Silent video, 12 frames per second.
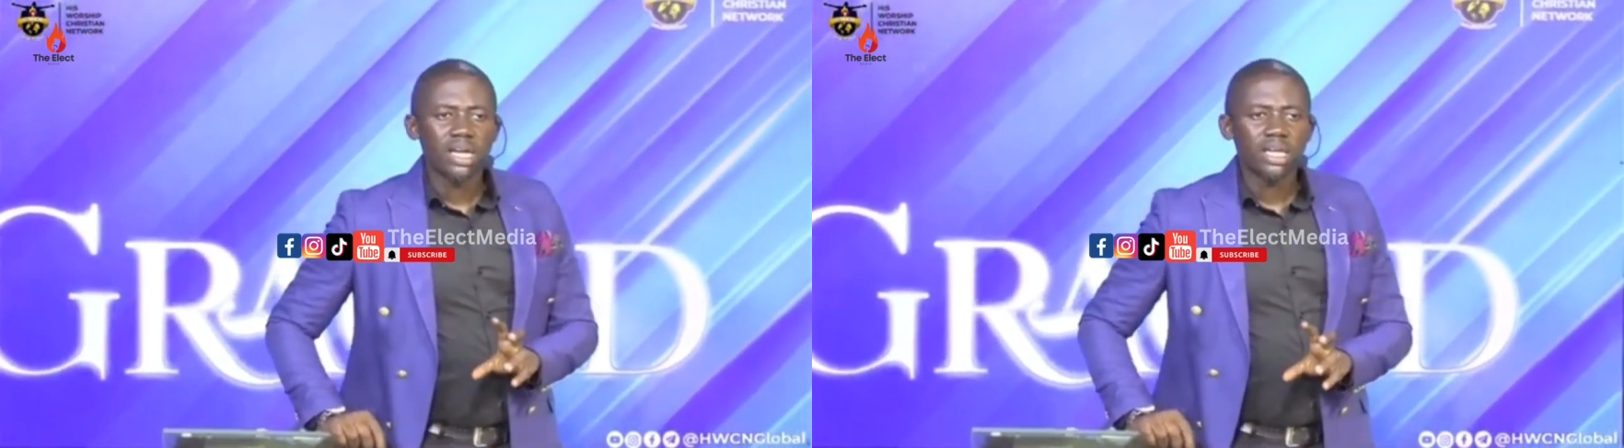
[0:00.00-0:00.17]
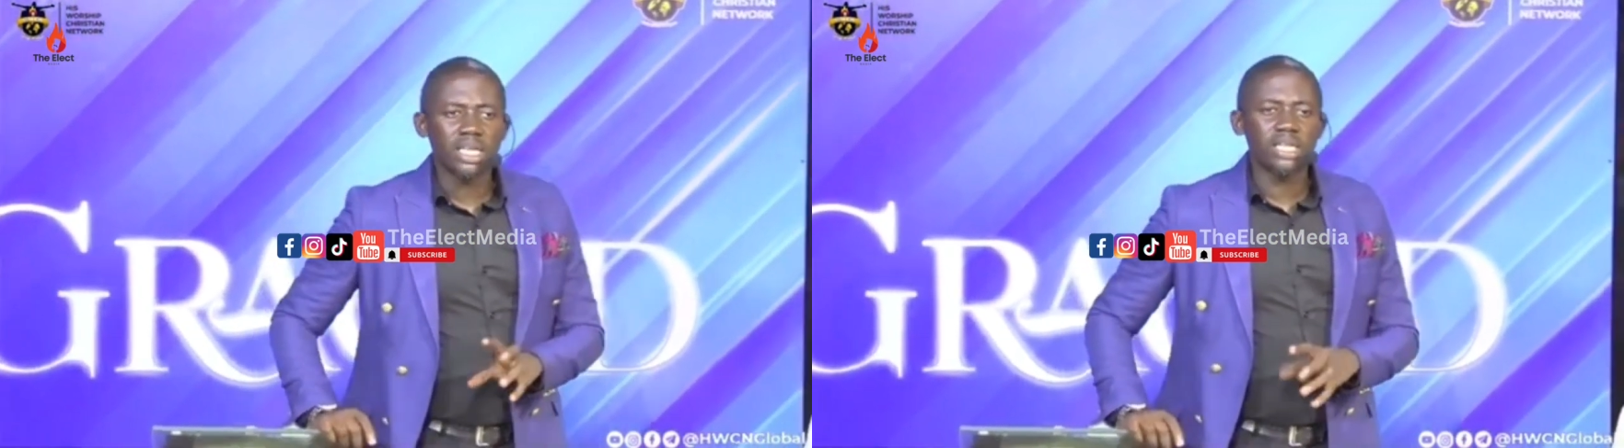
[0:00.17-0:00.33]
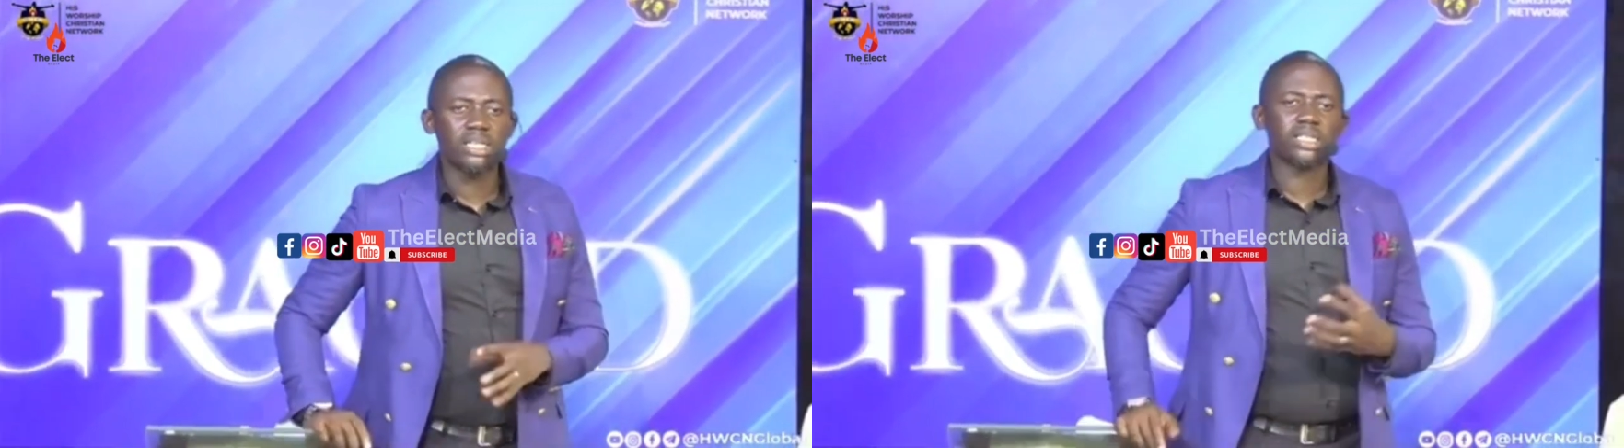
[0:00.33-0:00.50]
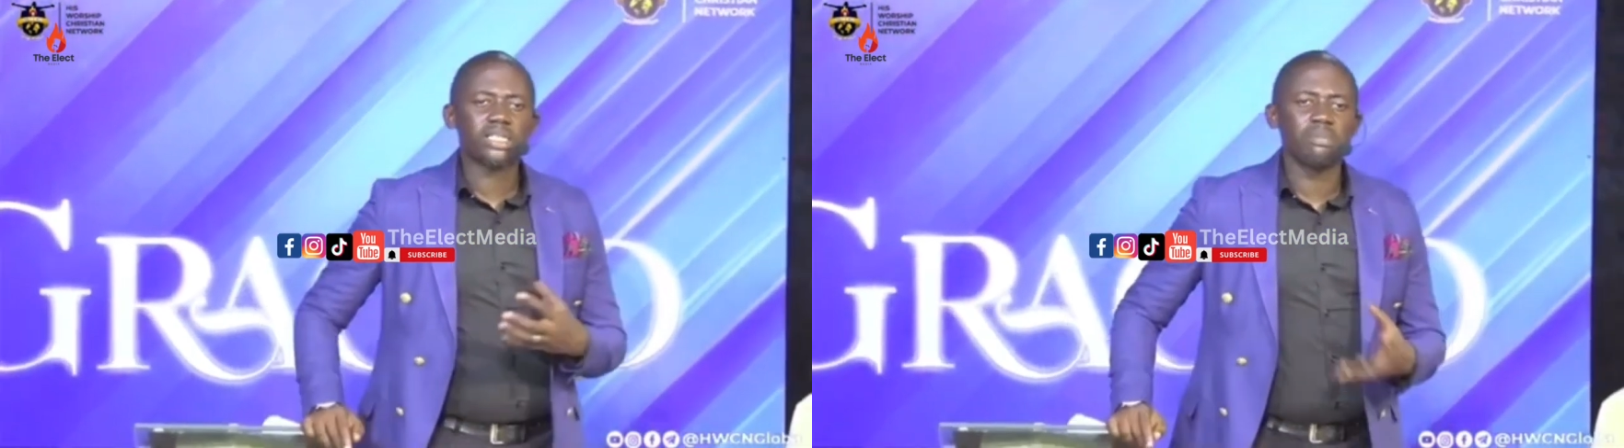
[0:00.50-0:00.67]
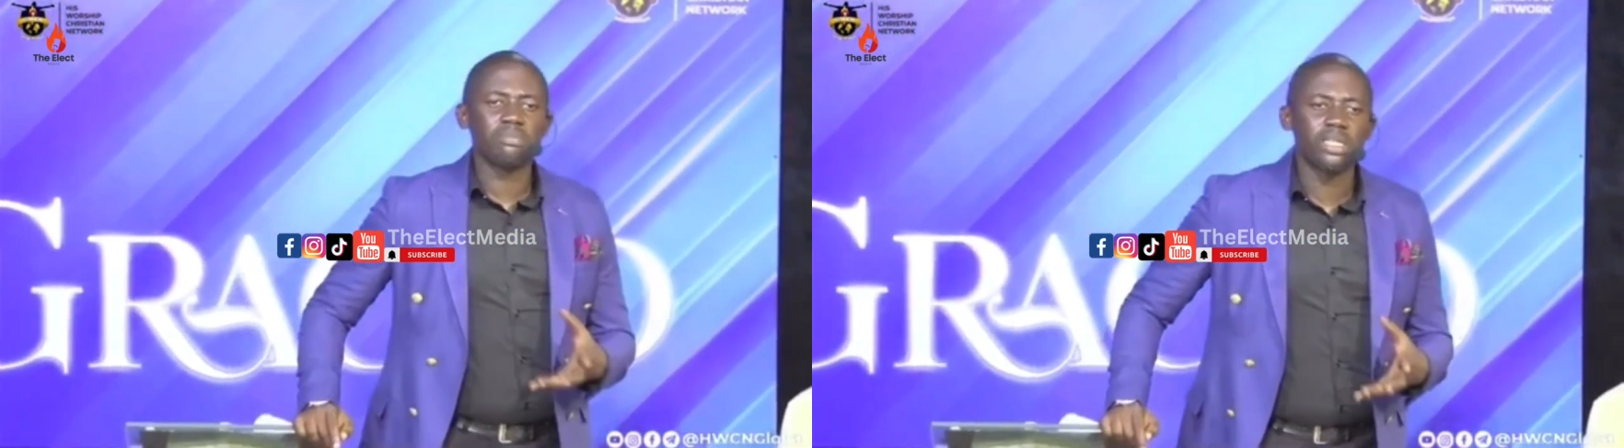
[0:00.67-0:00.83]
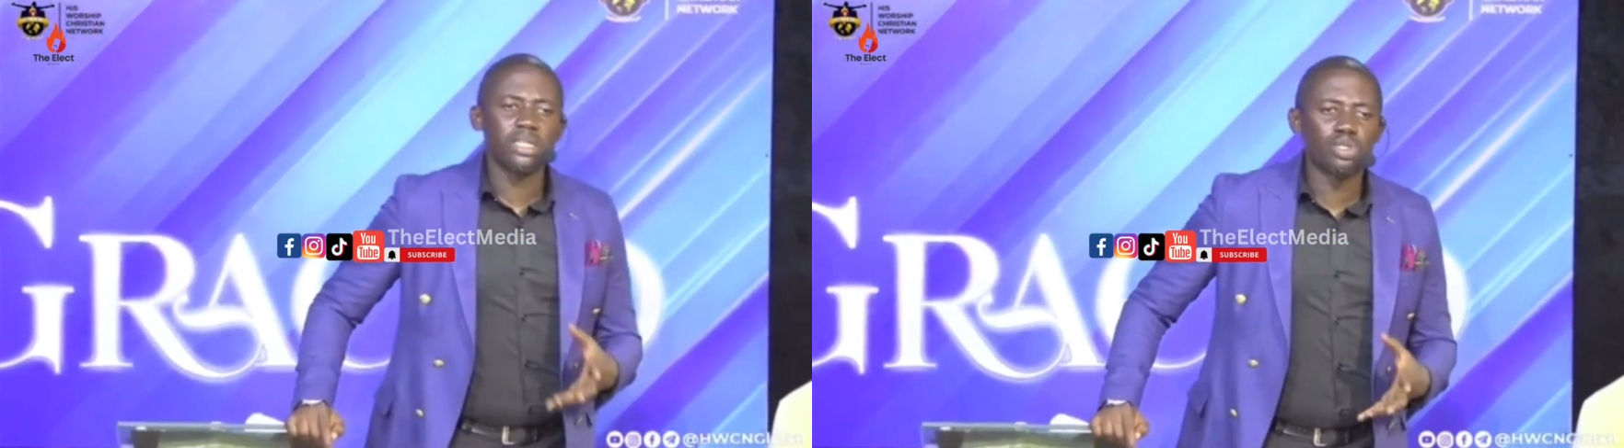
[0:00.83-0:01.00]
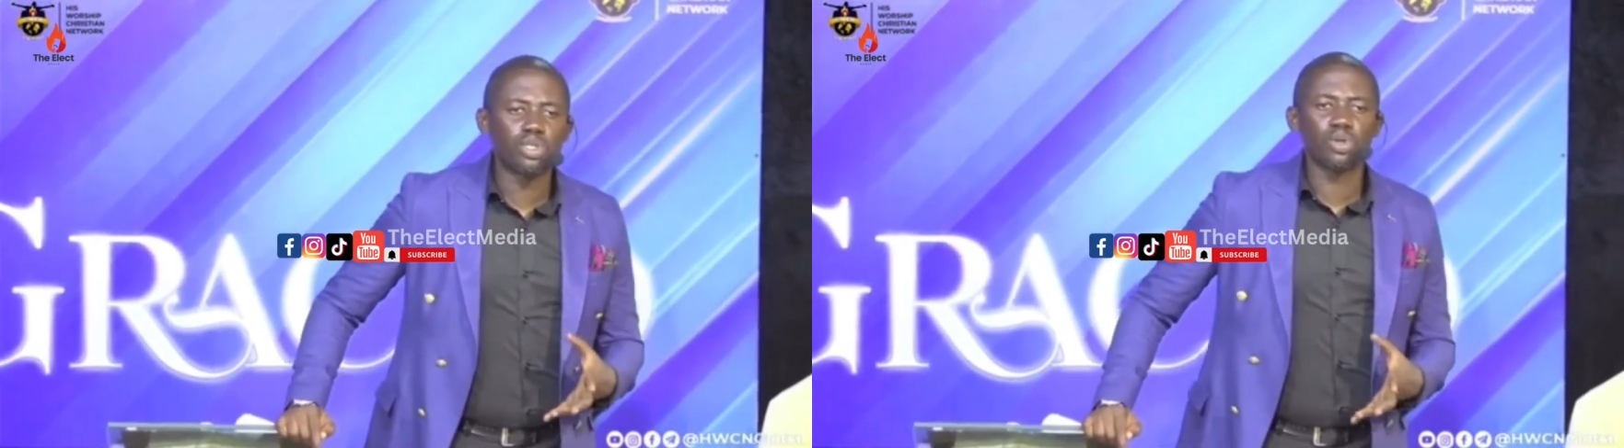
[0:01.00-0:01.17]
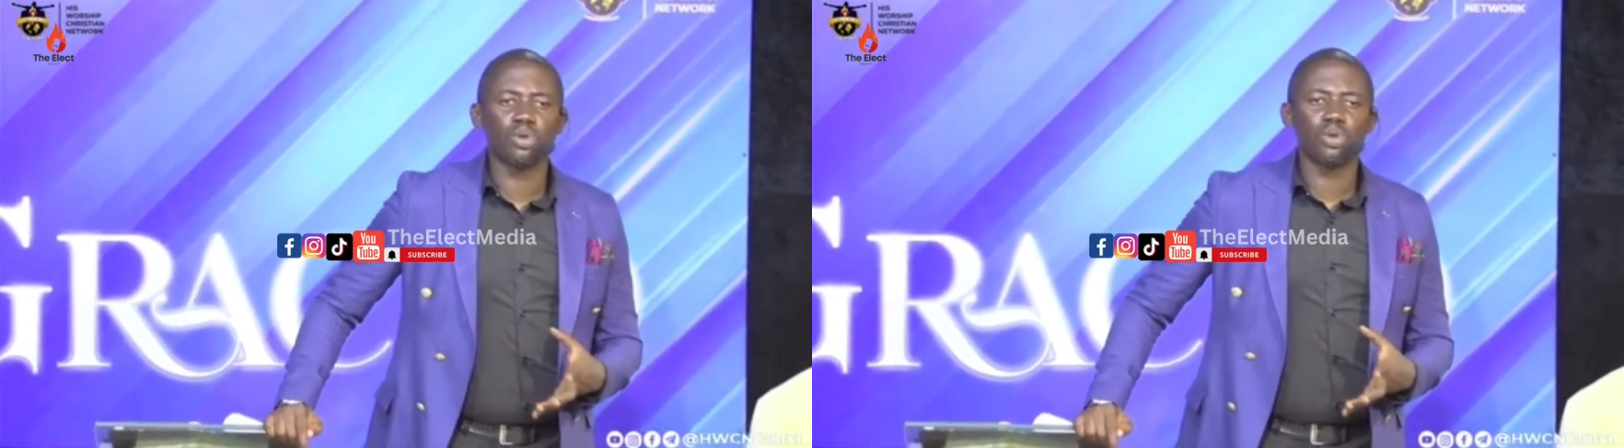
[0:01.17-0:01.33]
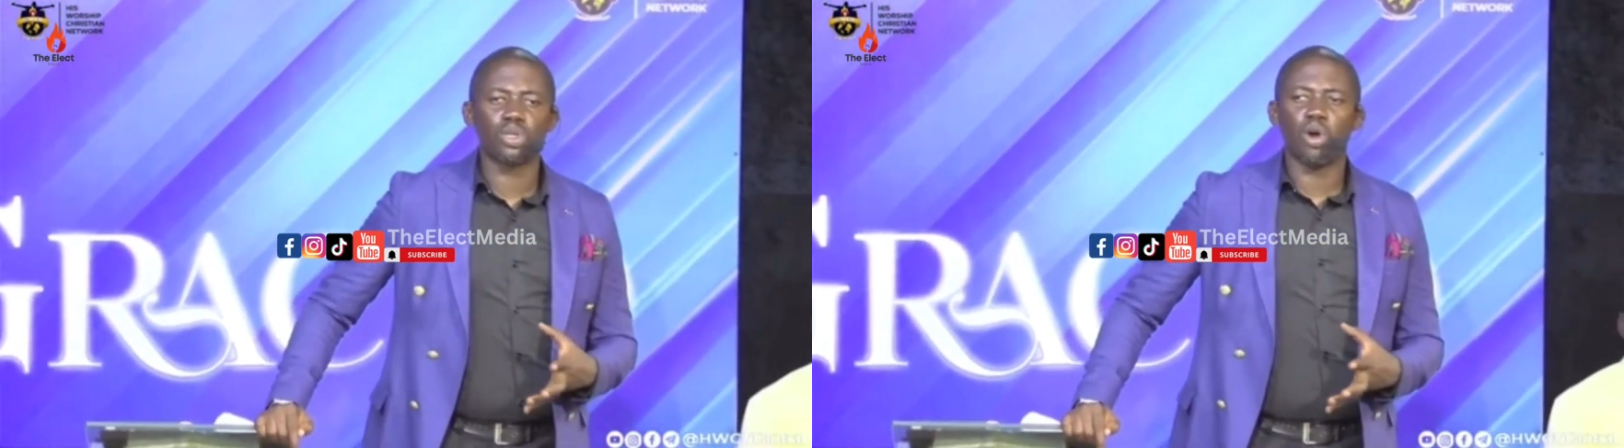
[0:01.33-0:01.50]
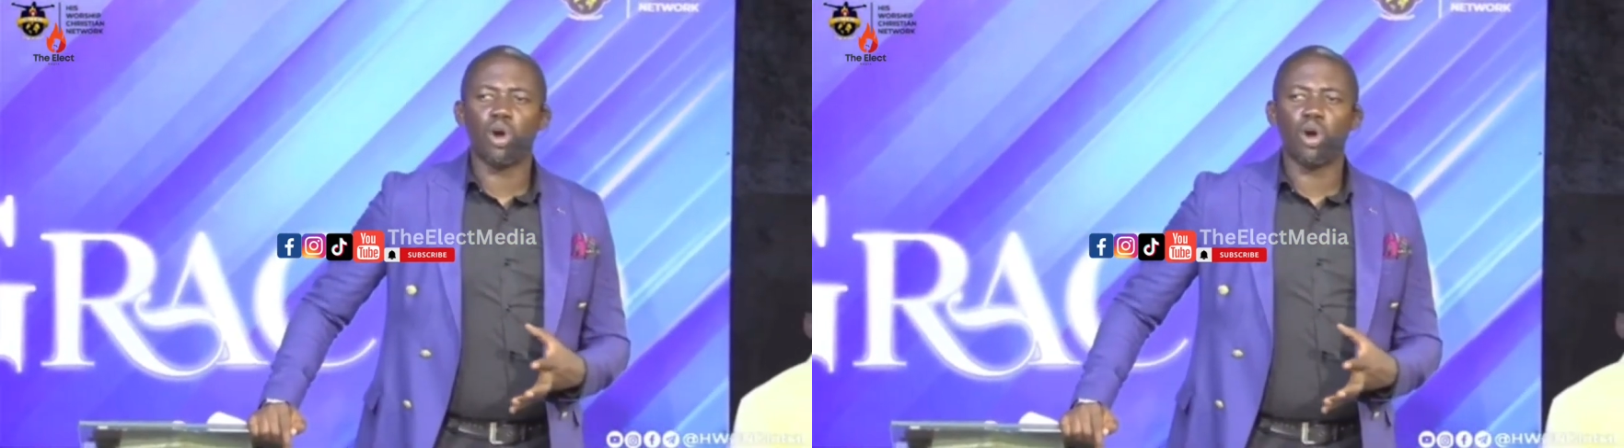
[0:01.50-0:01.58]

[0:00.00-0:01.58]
in the similitude